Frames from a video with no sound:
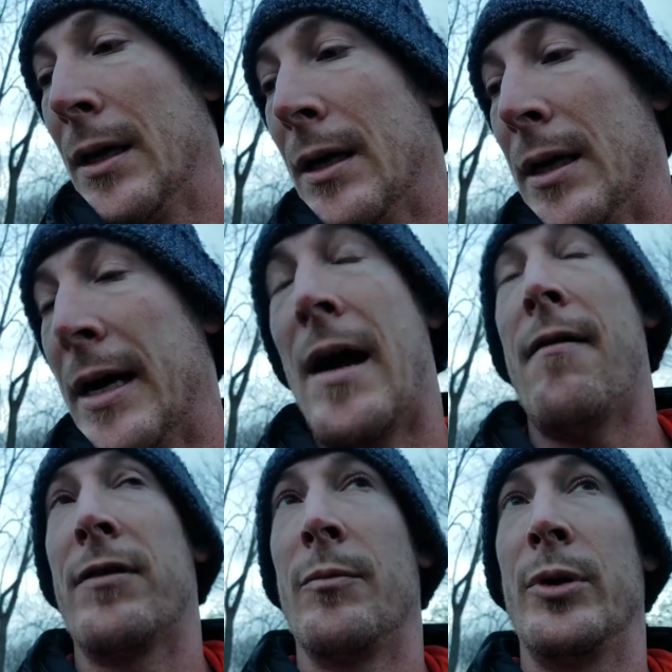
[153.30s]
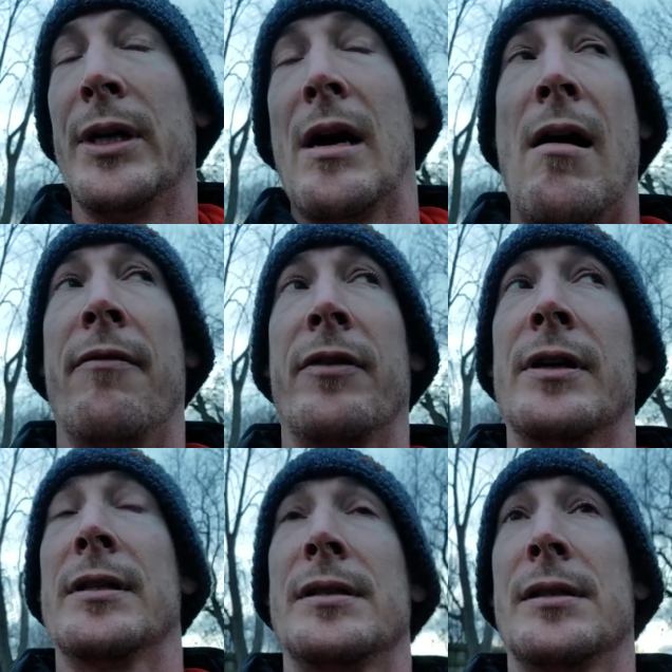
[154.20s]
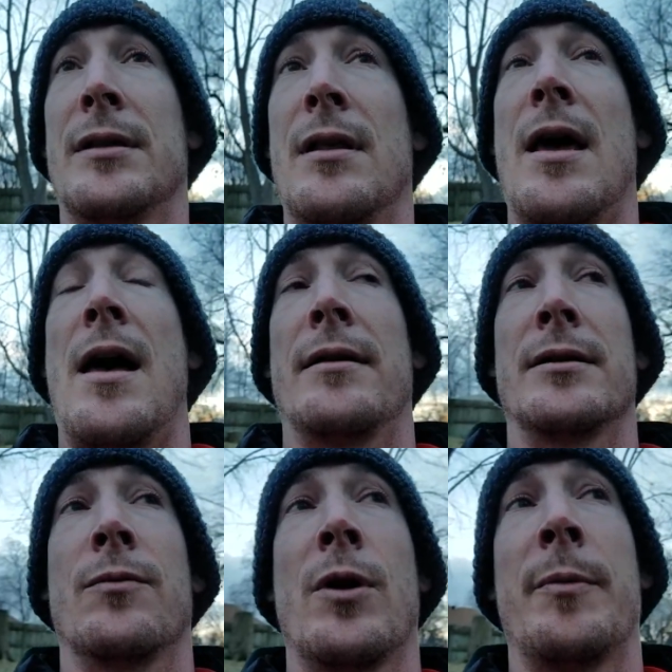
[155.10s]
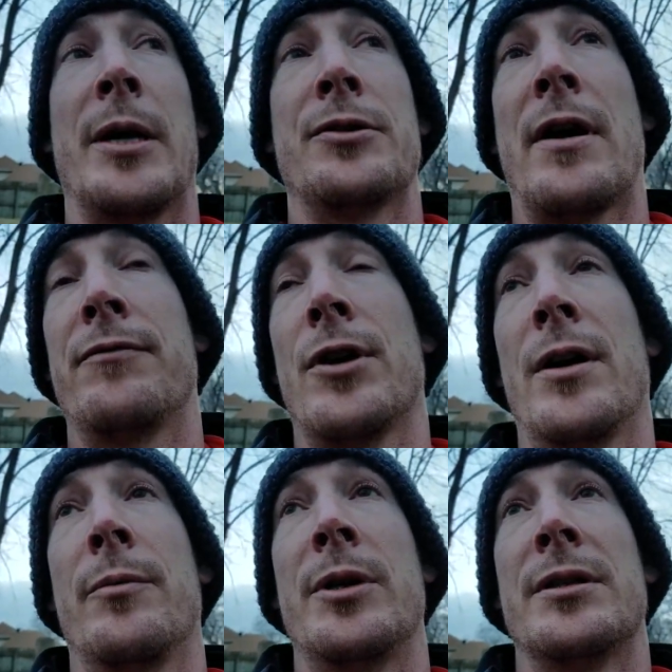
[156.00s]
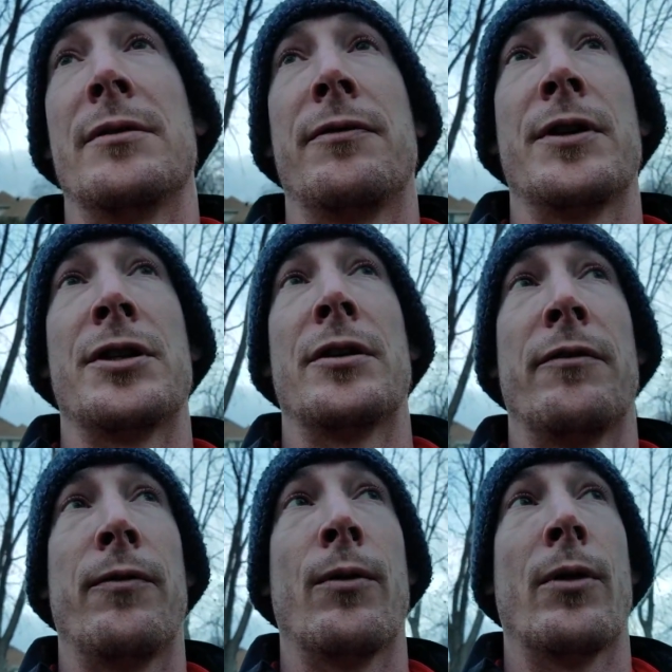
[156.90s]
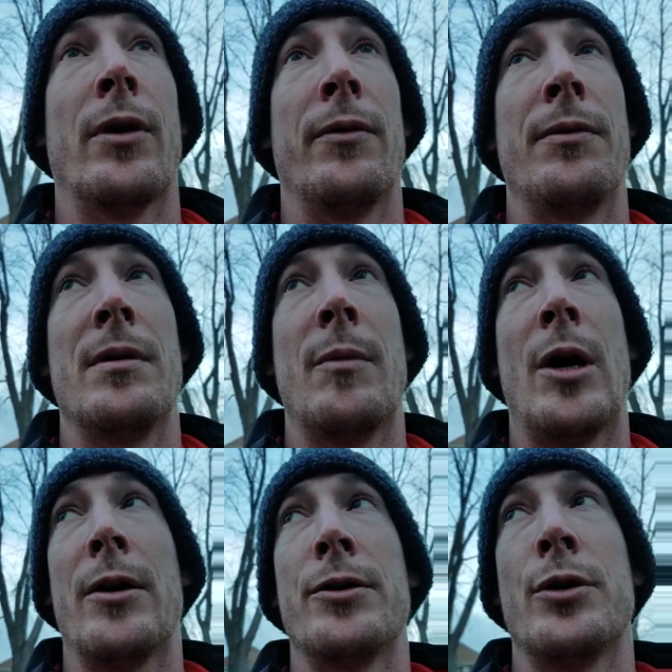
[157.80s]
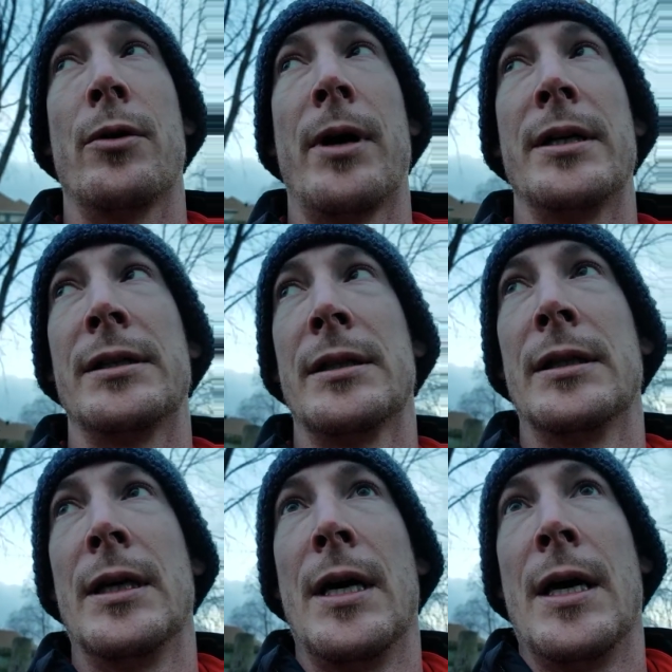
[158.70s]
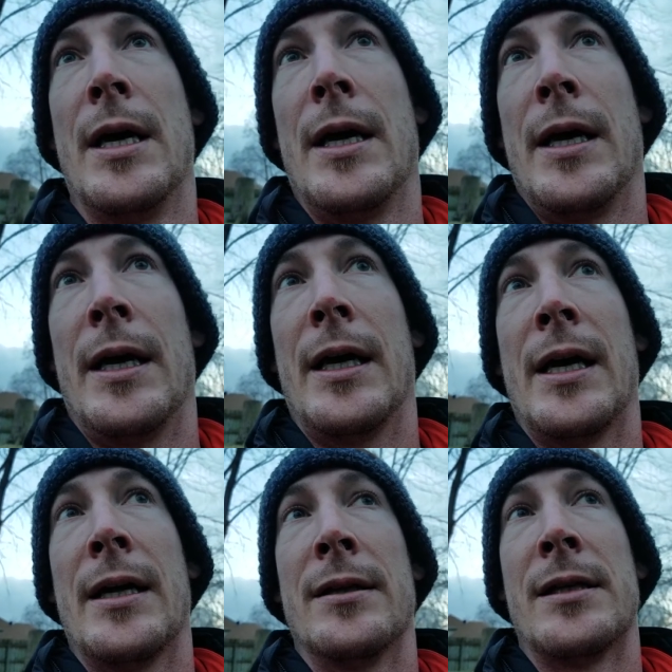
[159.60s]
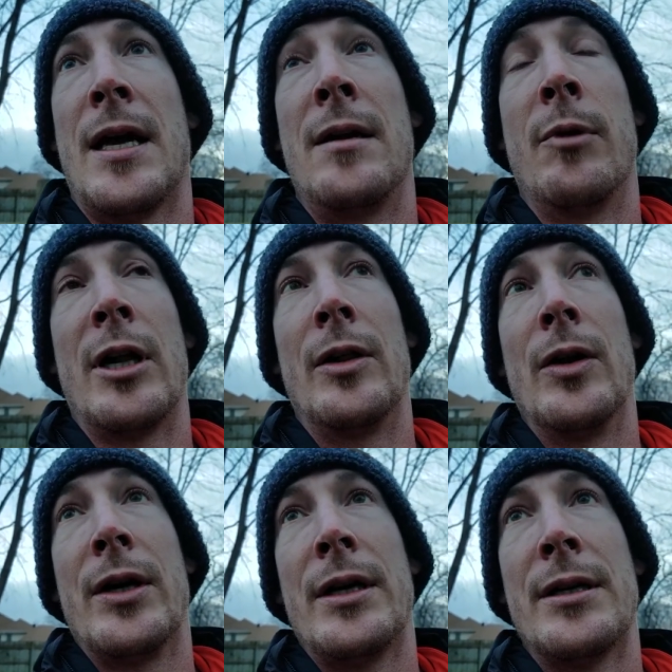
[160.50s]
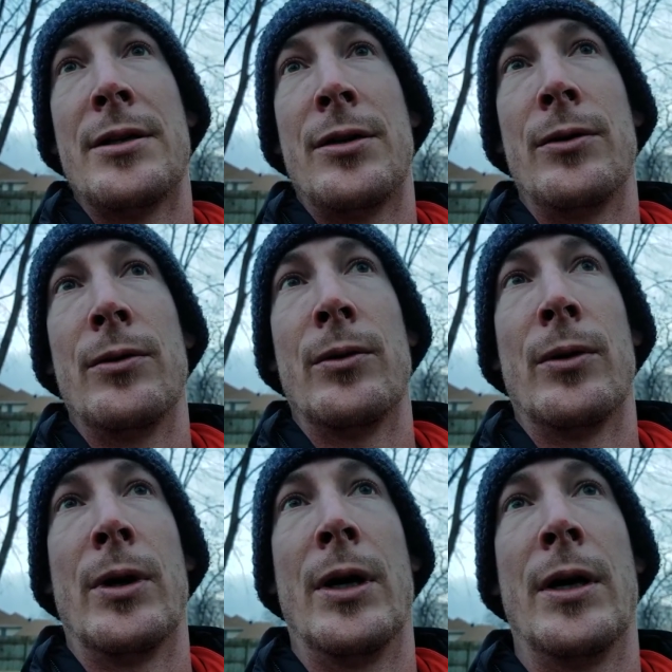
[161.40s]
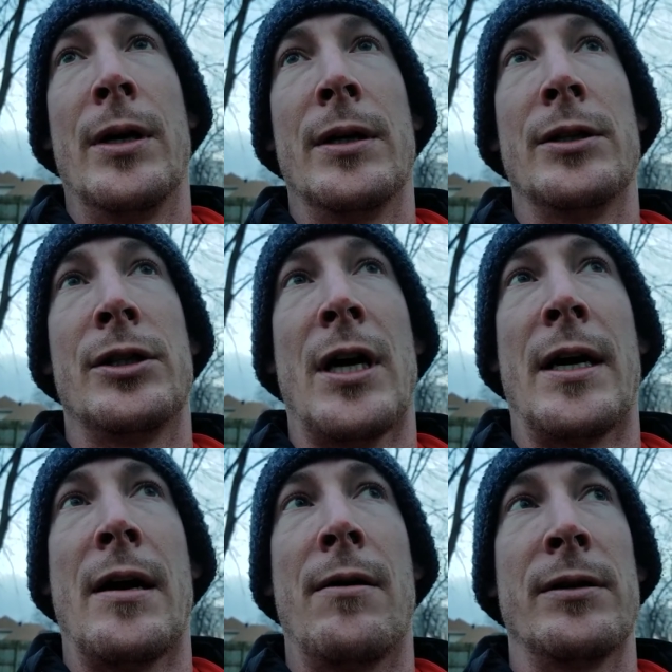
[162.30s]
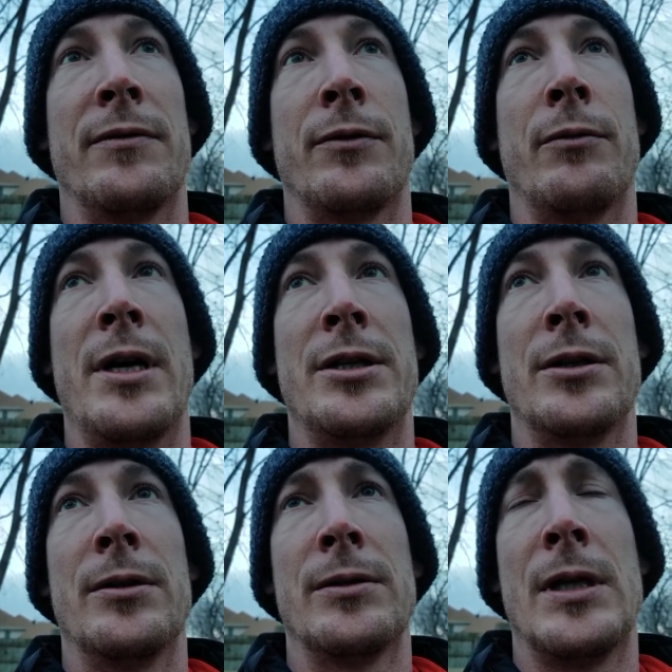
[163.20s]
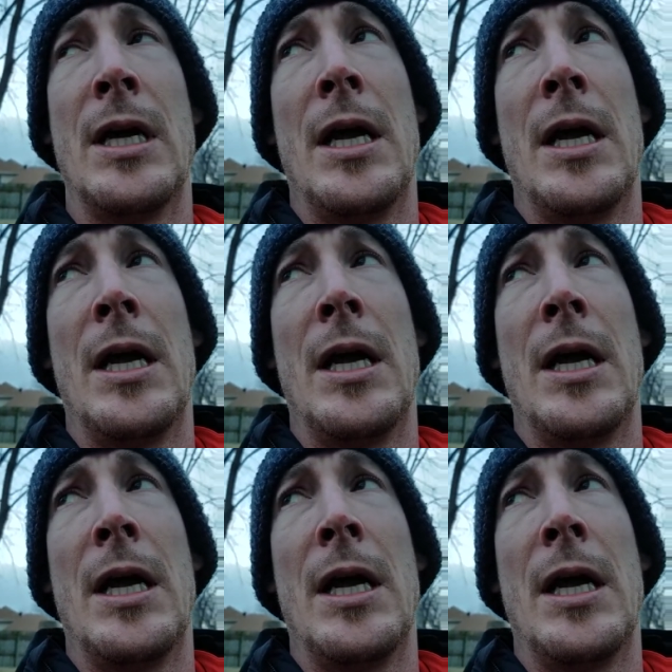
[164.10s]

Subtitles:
I have complete confidence that a 1x drivetrain will be sufficient for the American Trail Race. And anybody looking to check out different ratios,